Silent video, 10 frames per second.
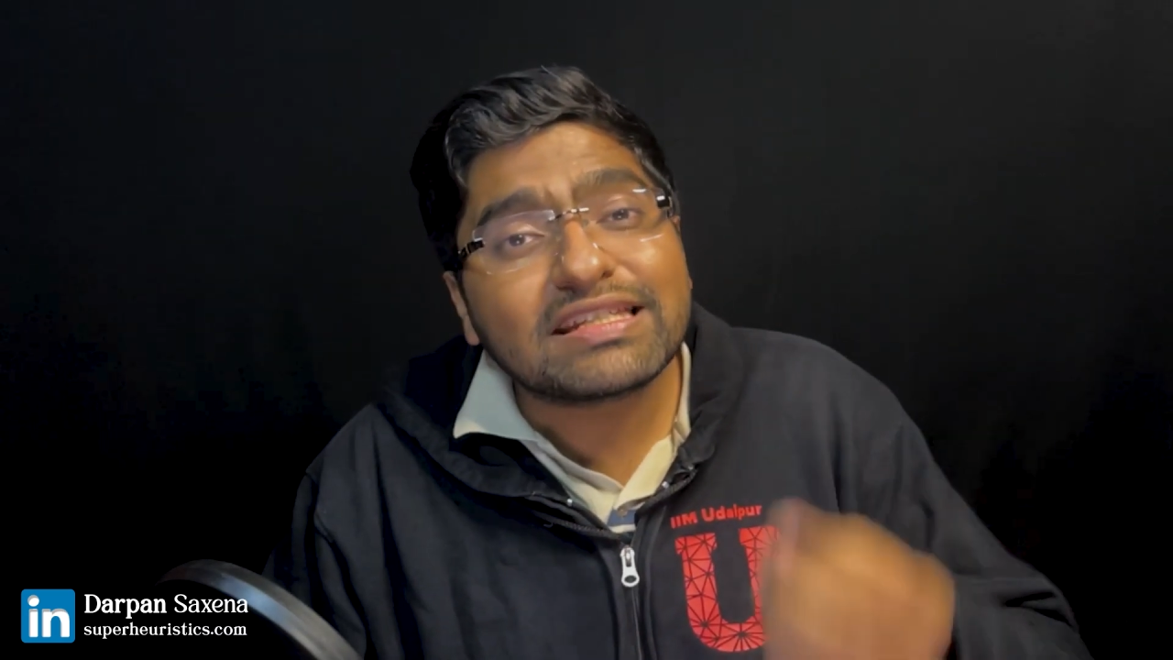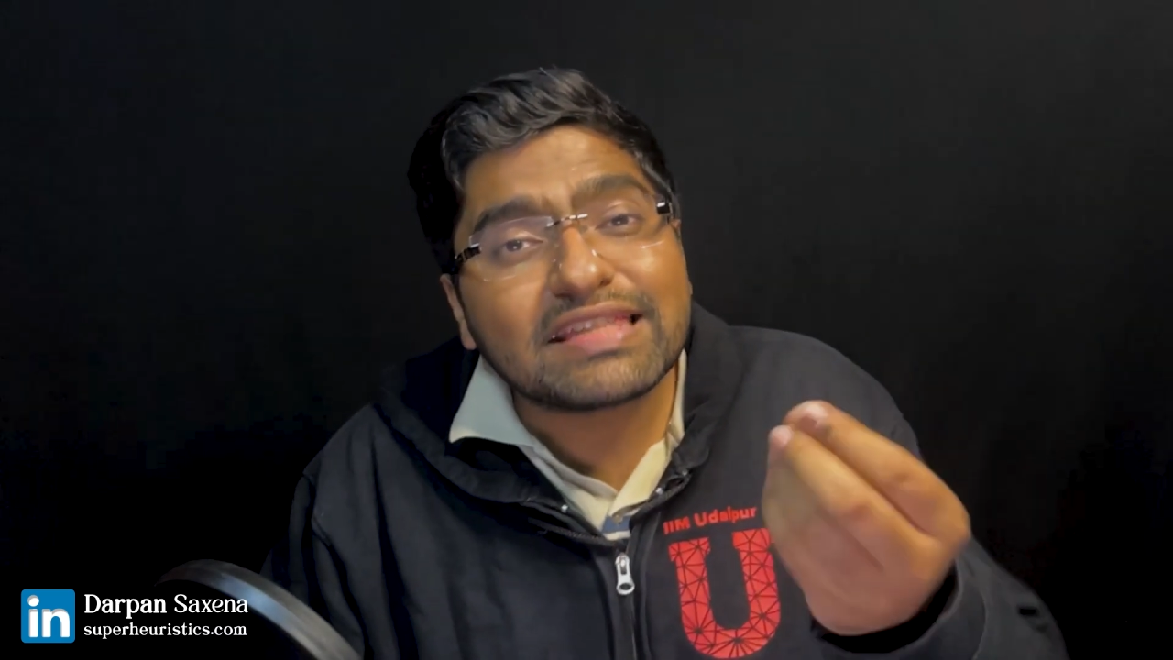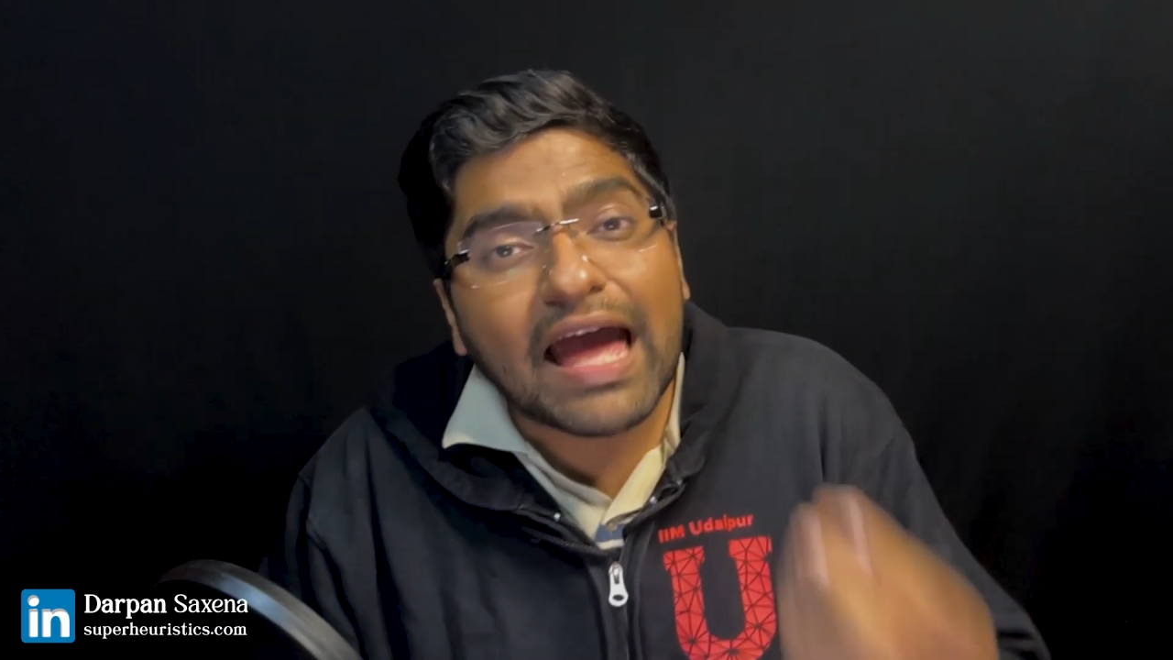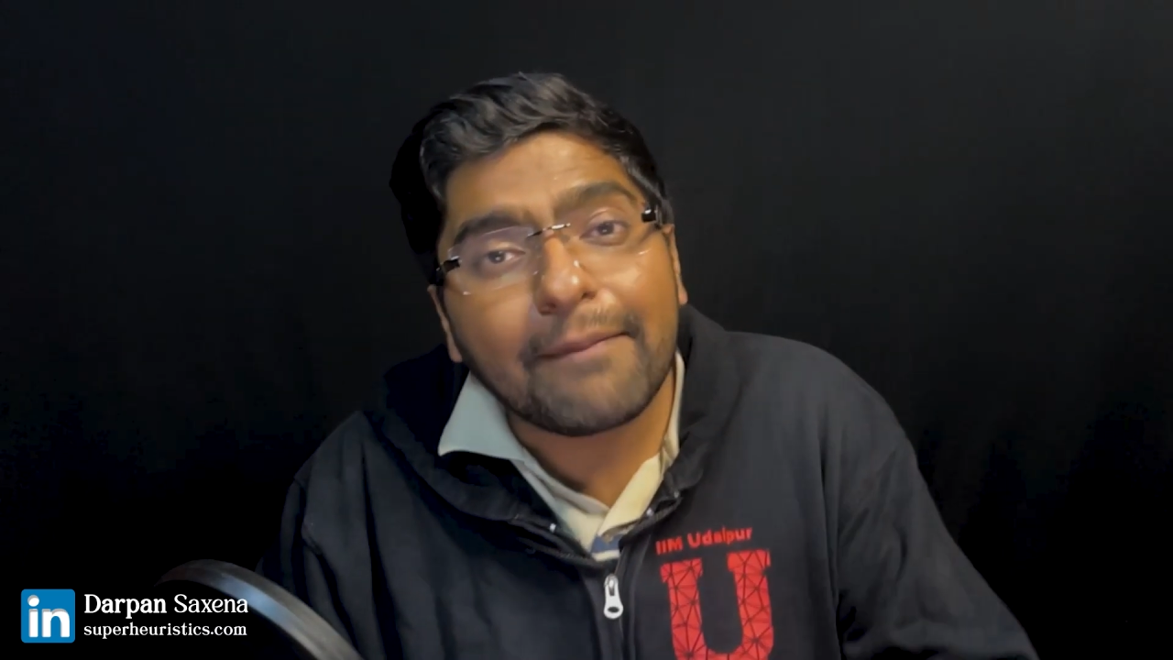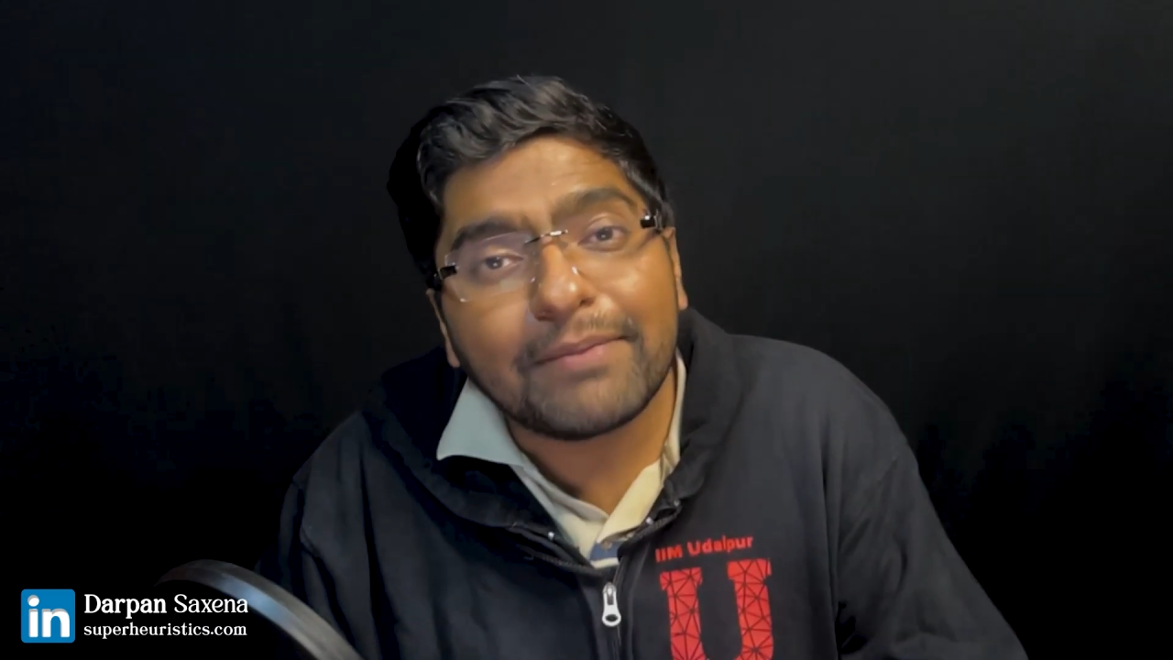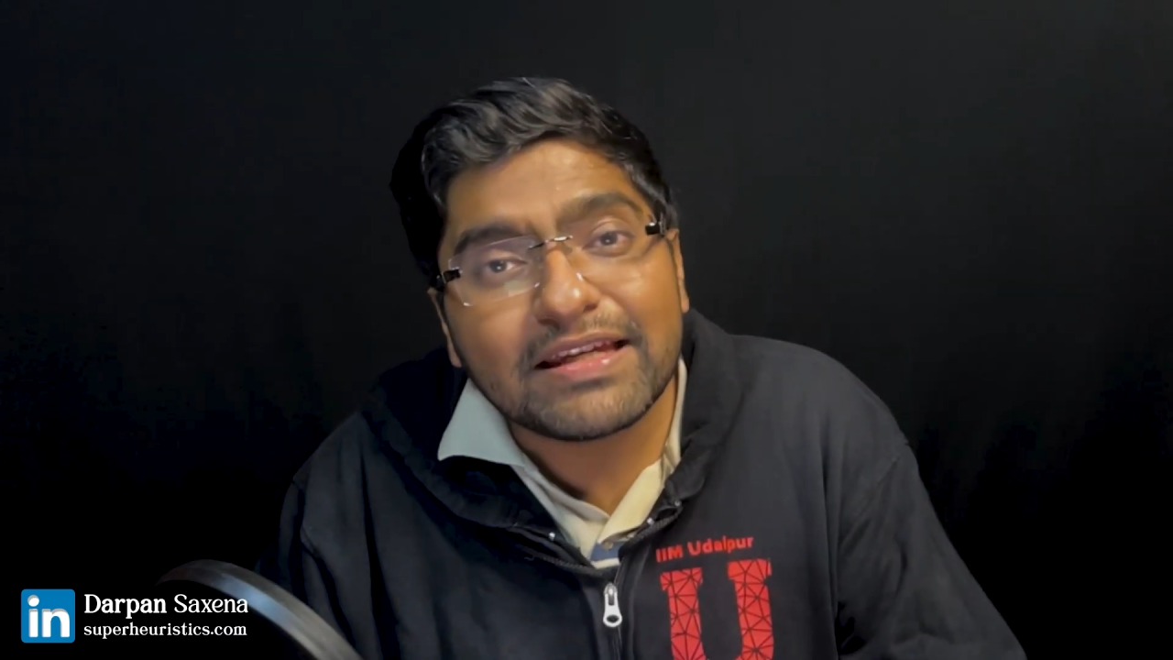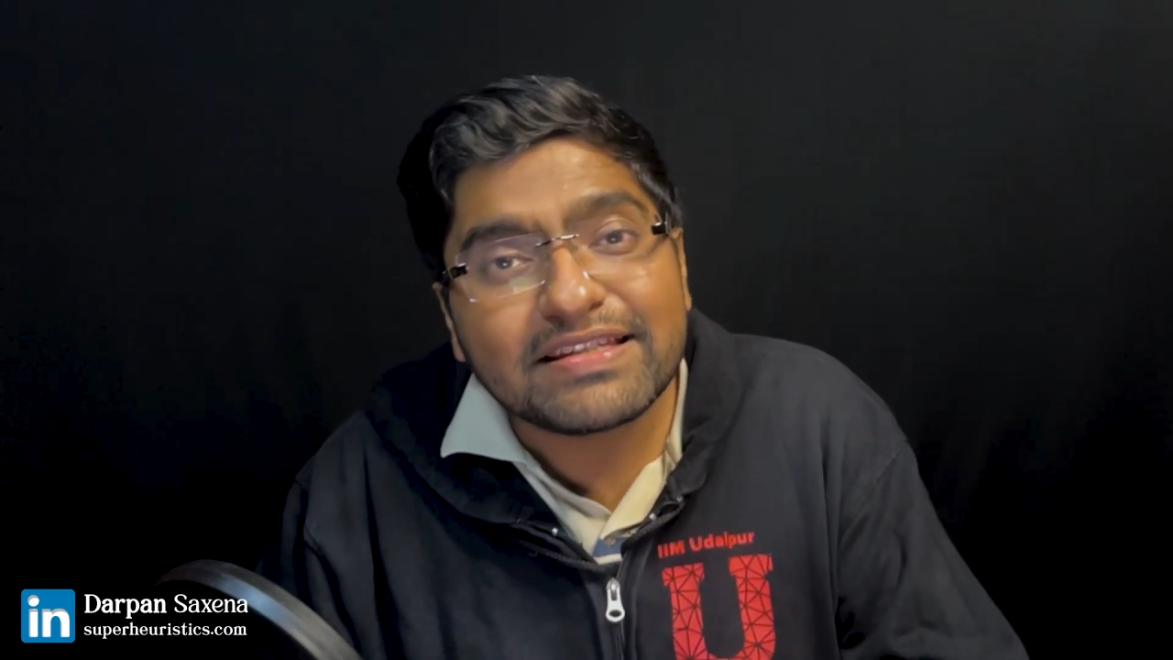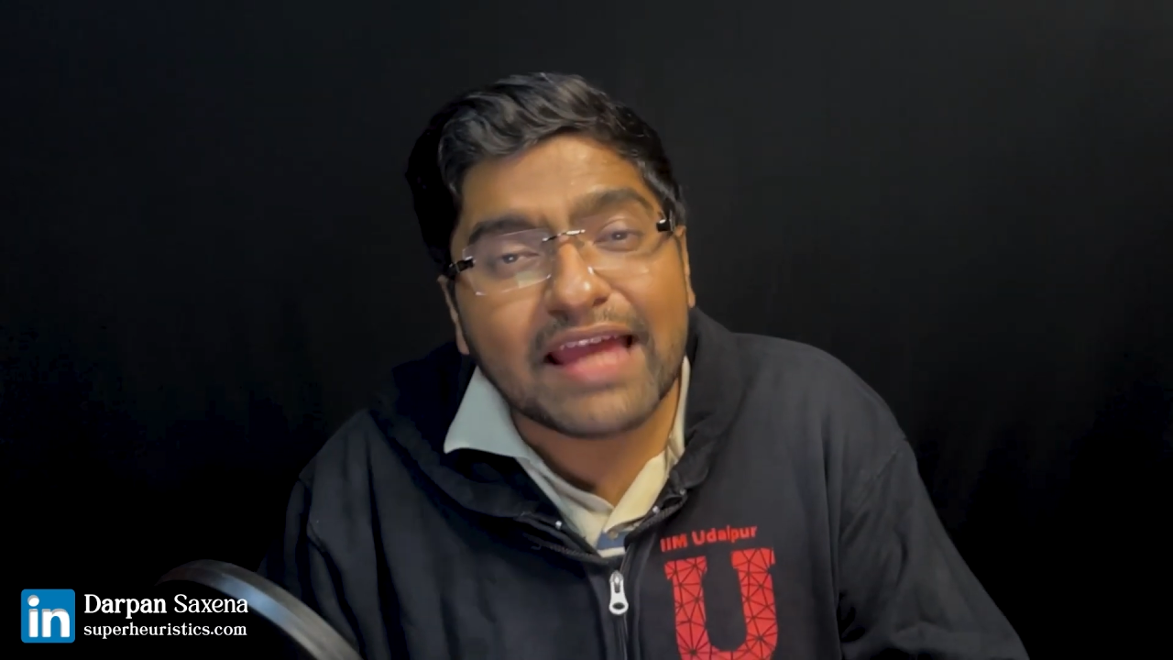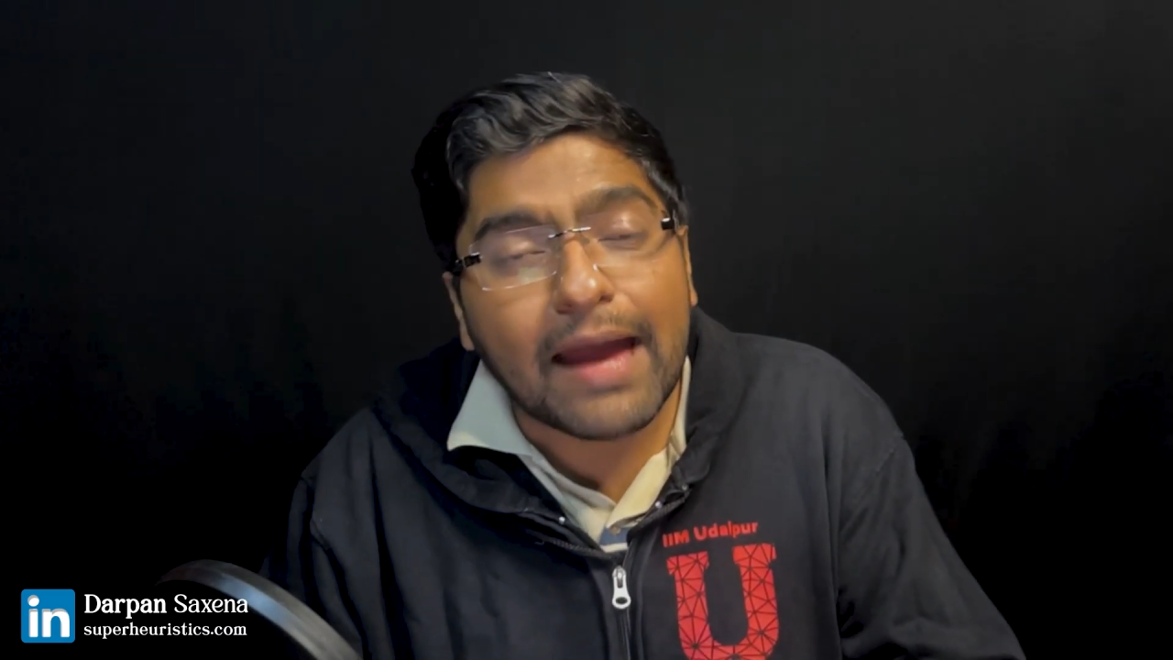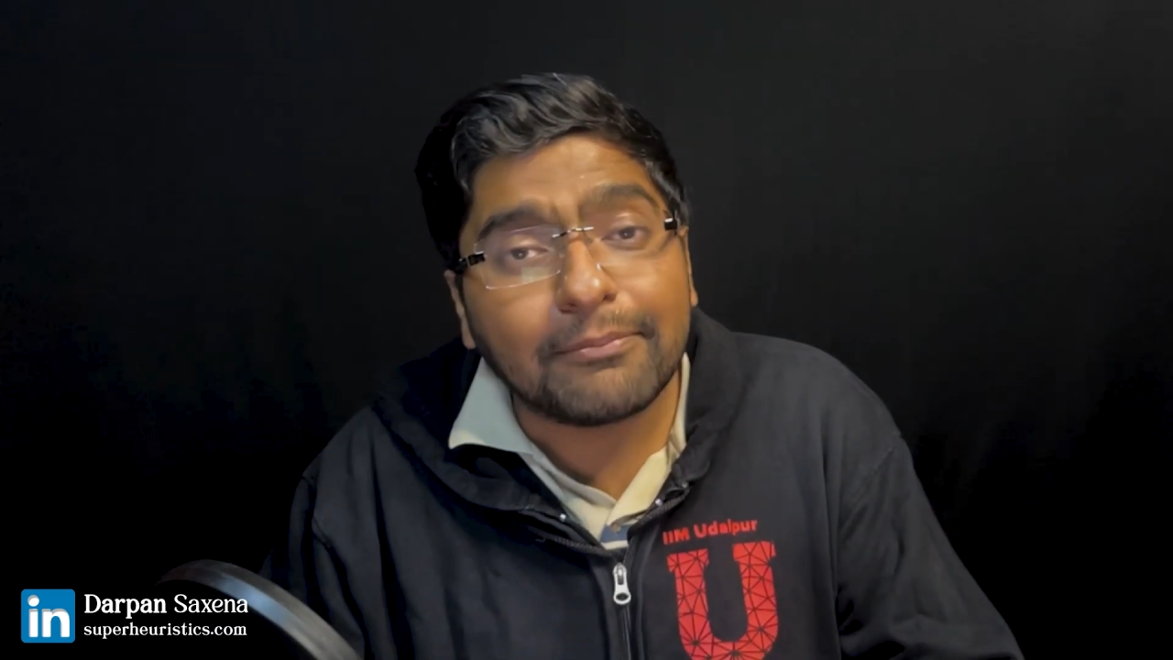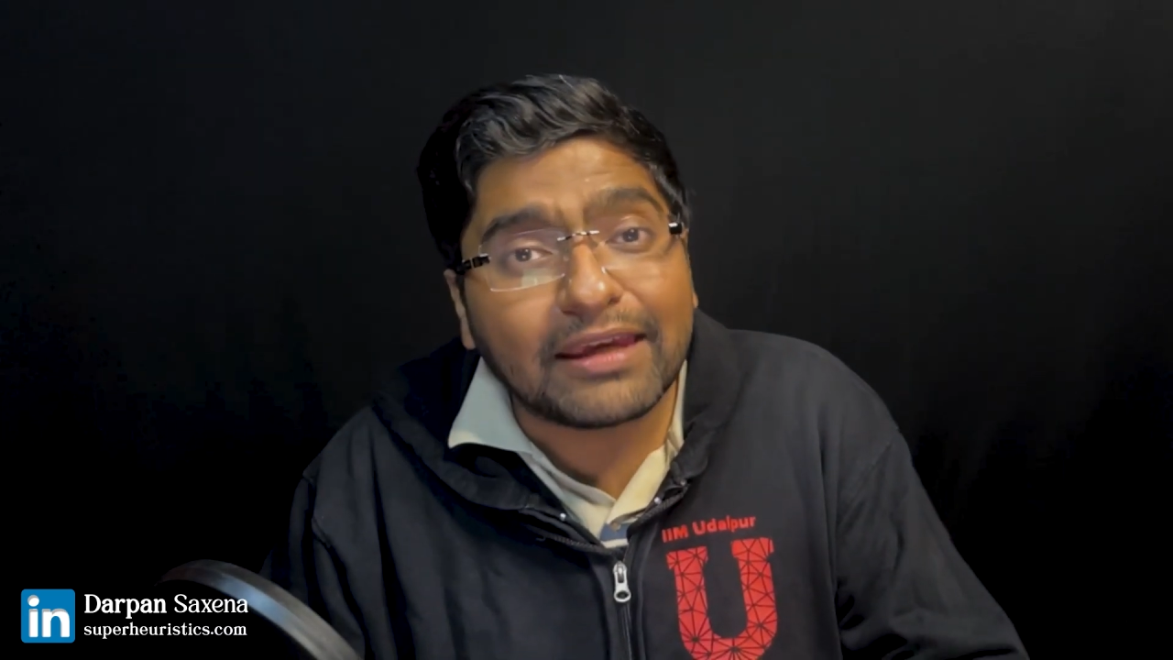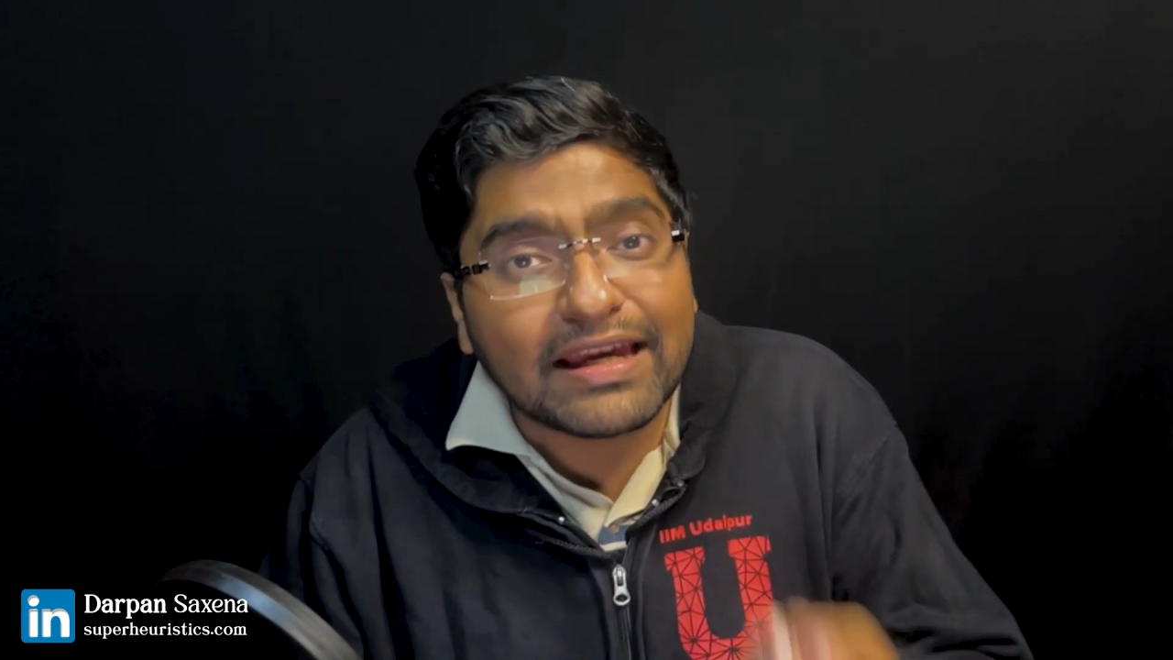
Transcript: SNAP exam